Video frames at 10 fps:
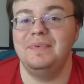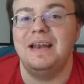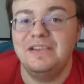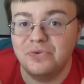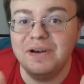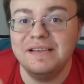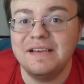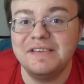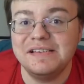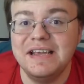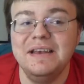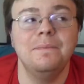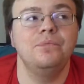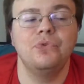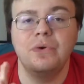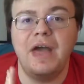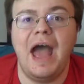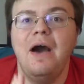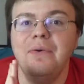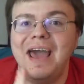And in 2017,
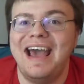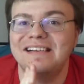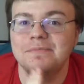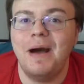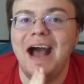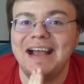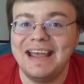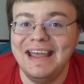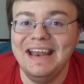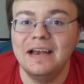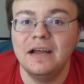without X-Pac heat,